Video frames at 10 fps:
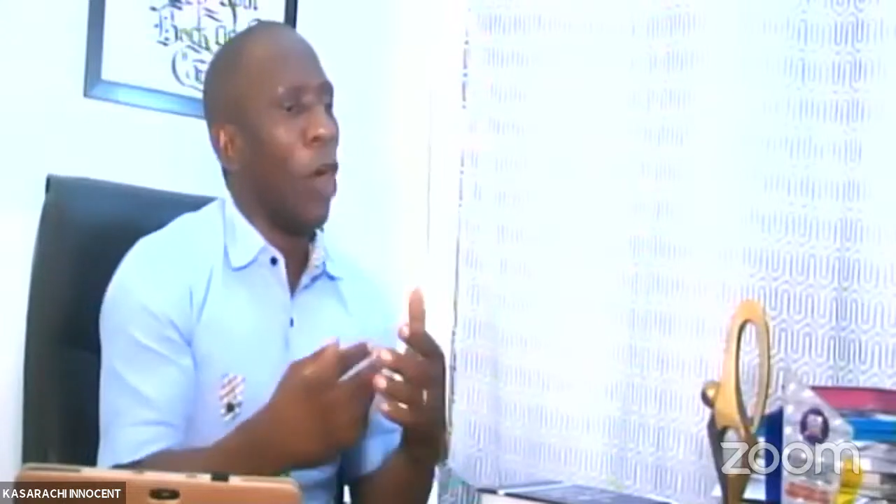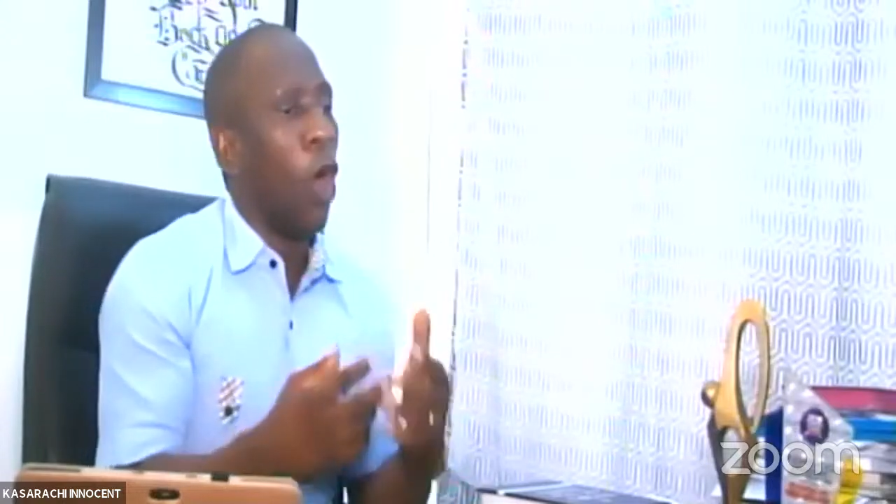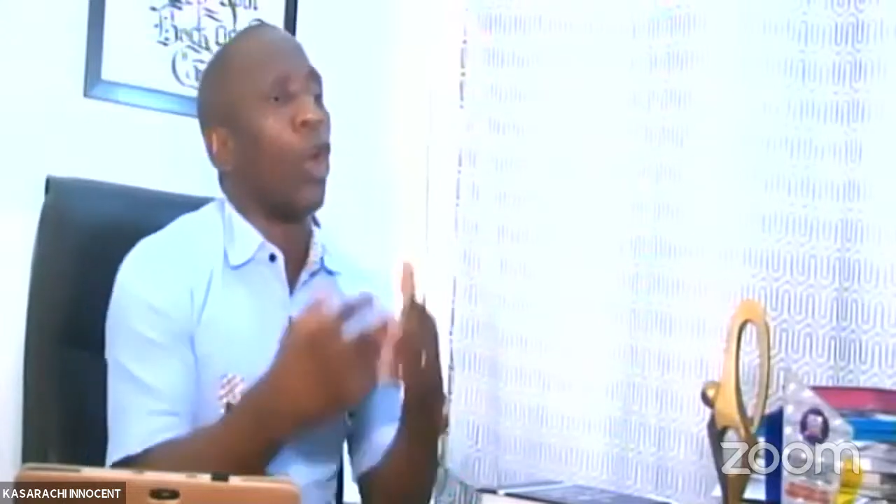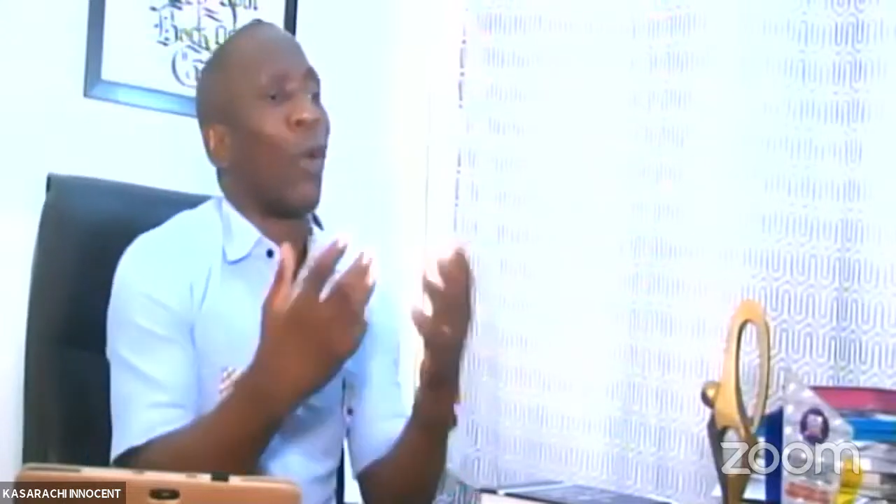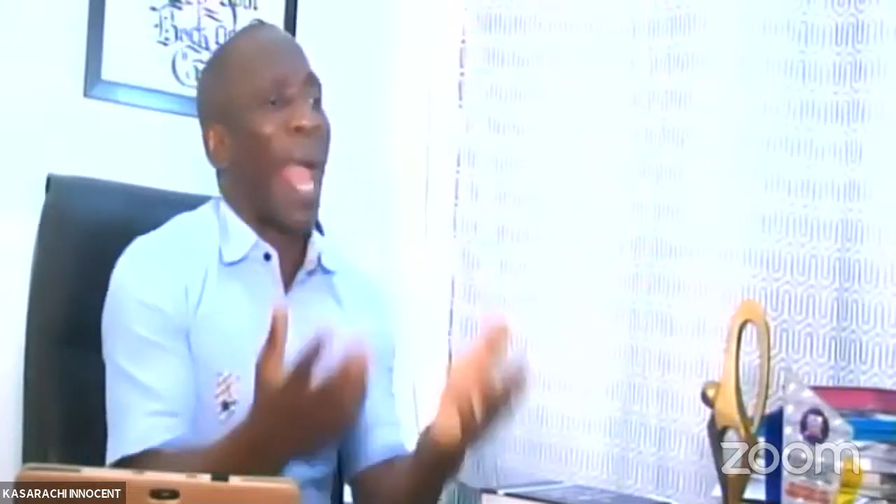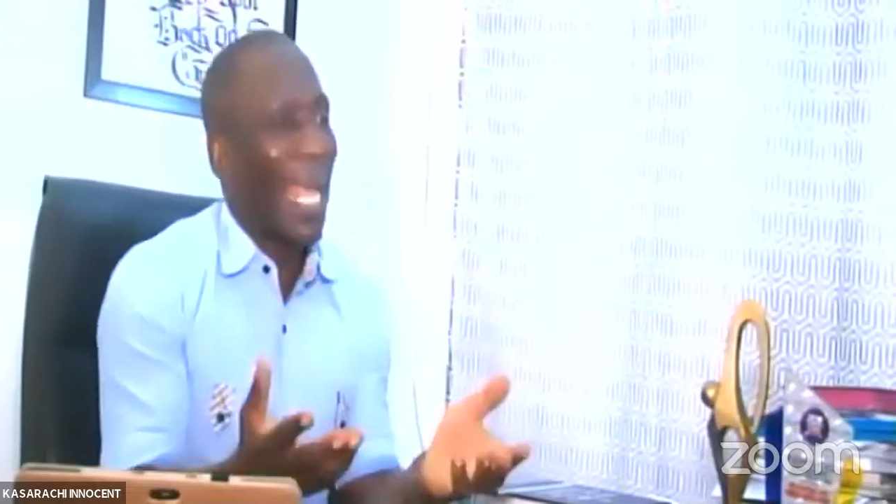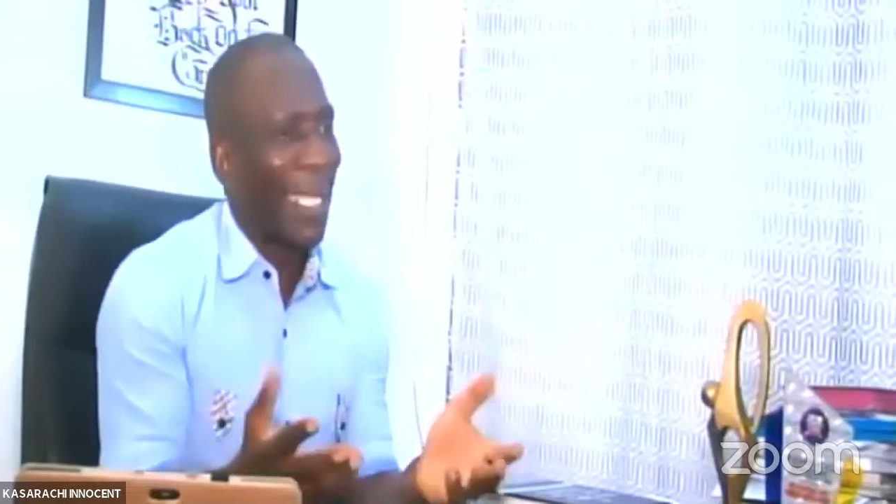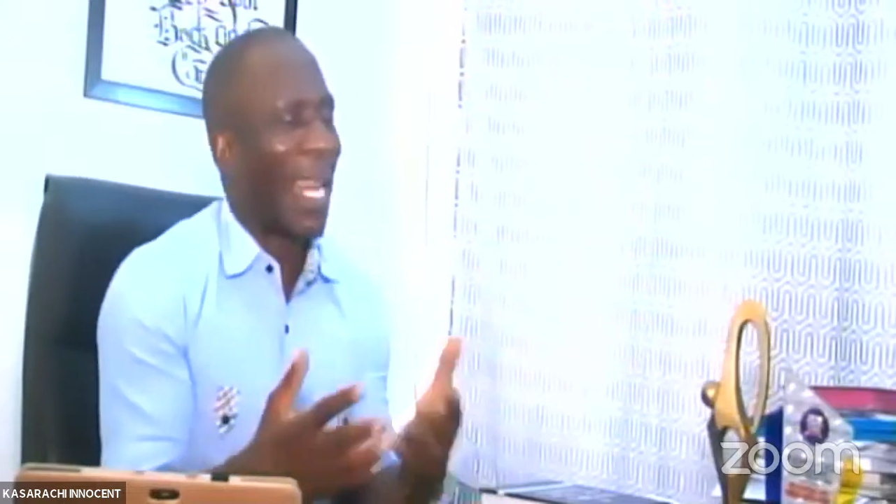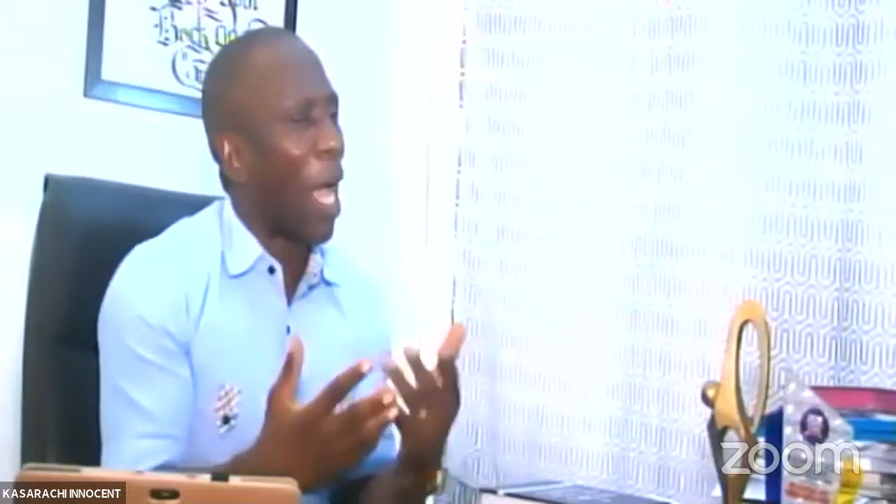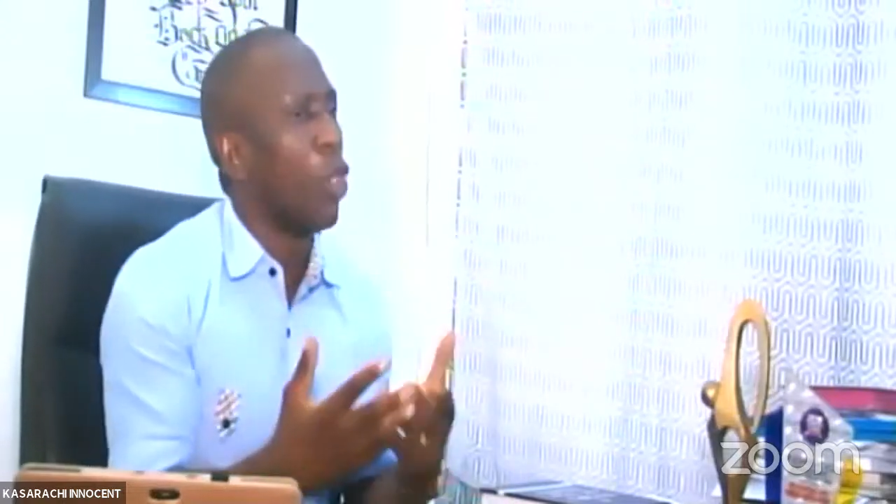on
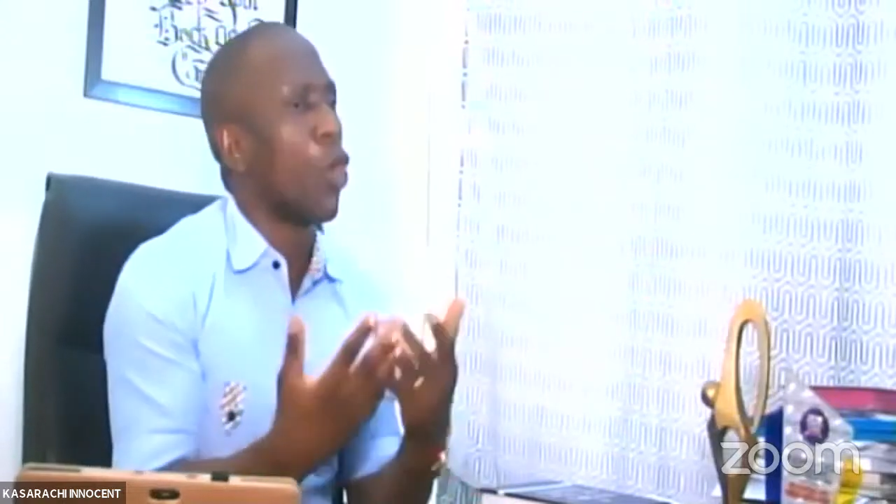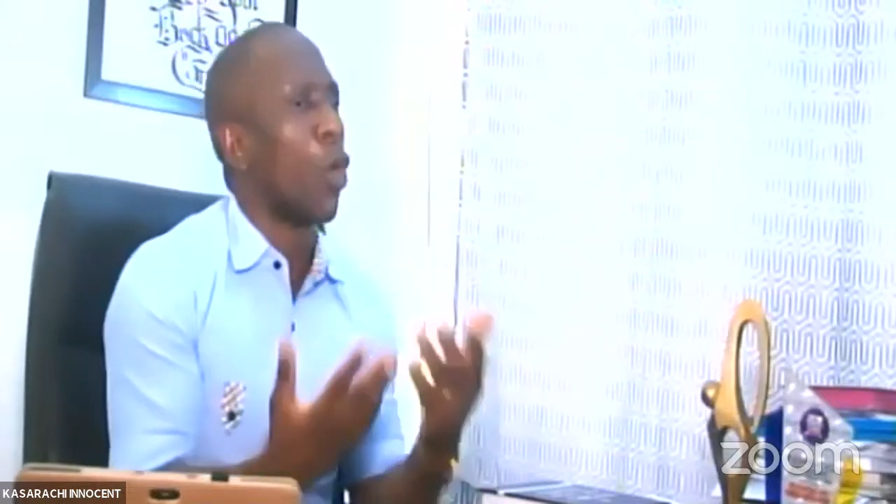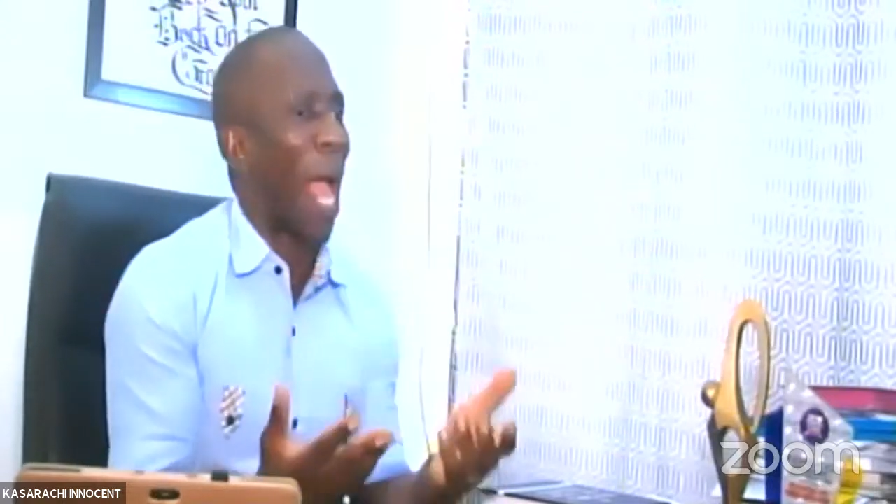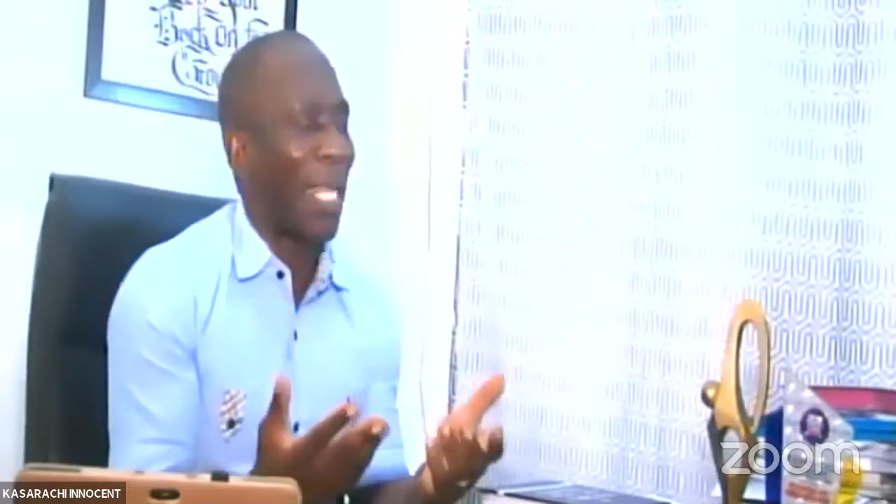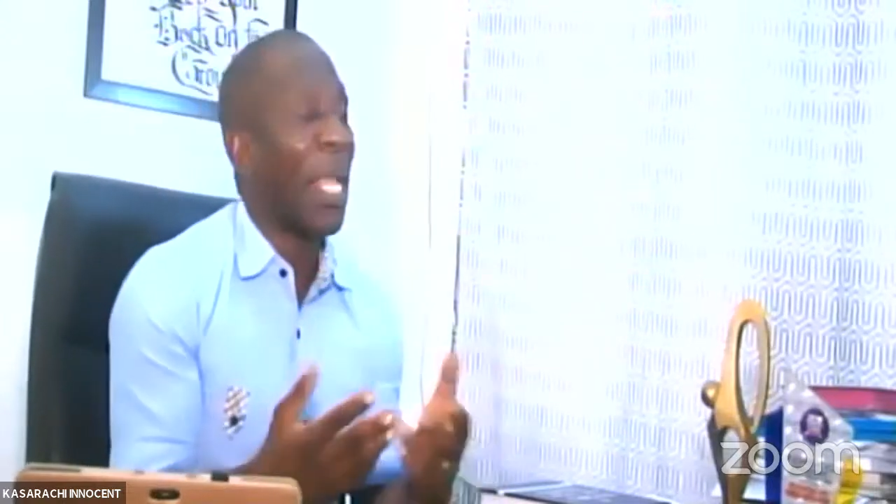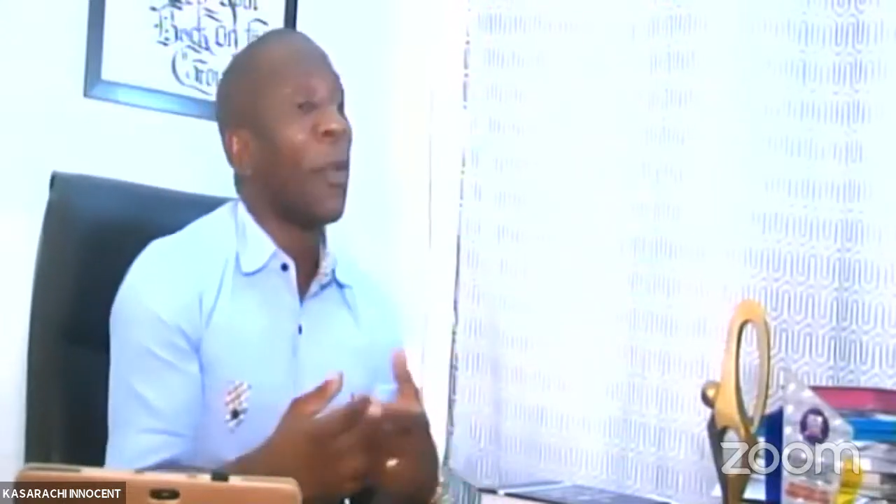writing. How do you write?